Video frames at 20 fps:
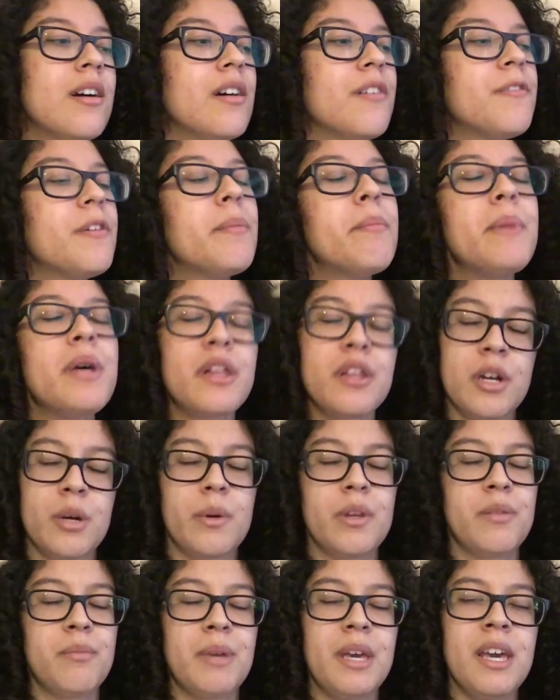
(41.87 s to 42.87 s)
familiar
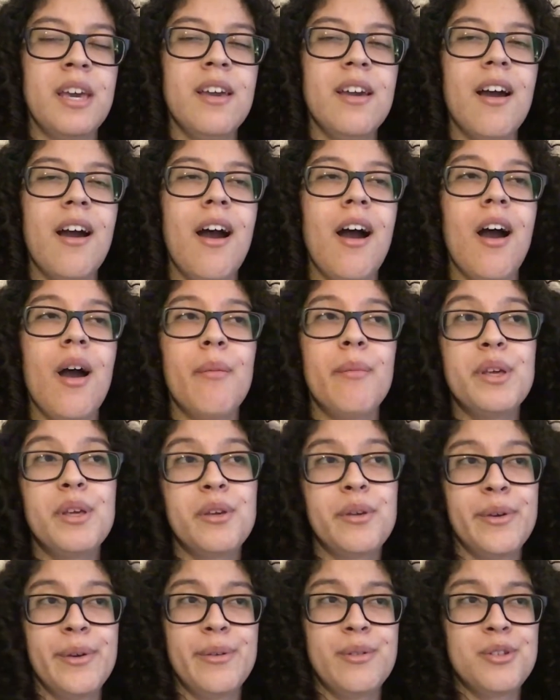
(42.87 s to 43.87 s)
with me,
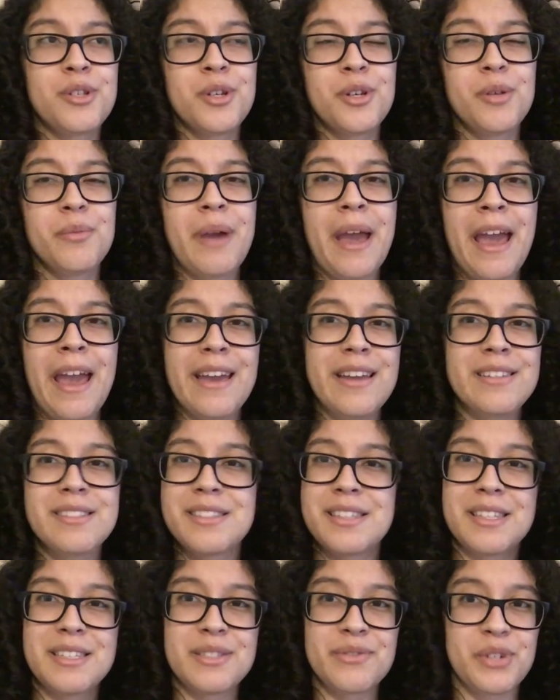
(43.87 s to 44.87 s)
YouTube hates
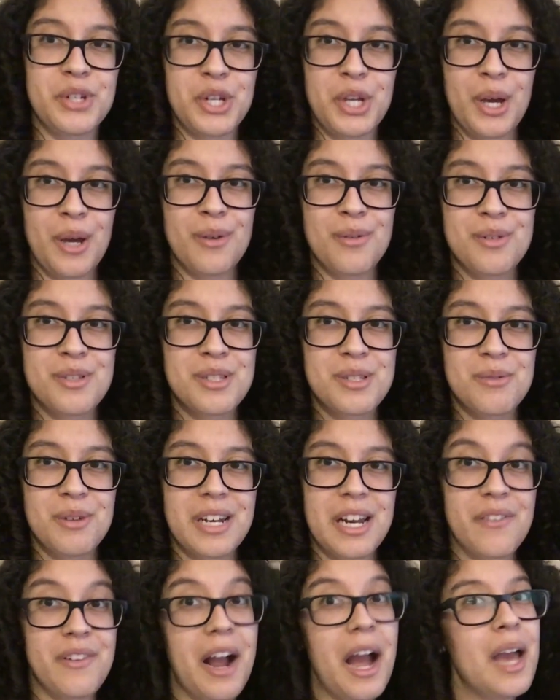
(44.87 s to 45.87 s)
these videos
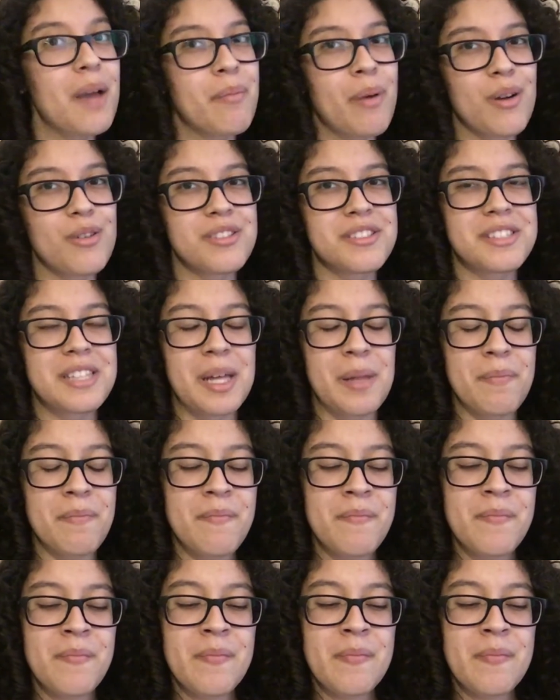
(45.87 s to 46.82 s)
whenever I post them.